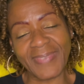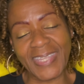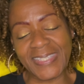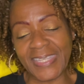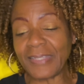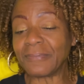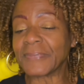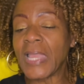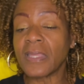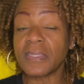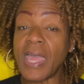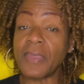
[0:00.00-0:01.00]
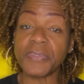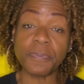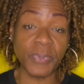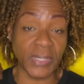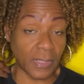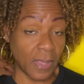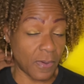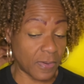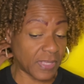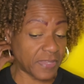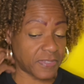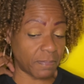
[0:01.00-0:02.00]
See, that was pretty
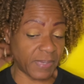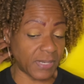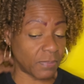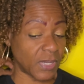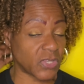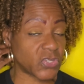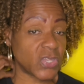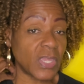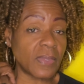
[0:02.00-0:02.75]
long. That's a bit much.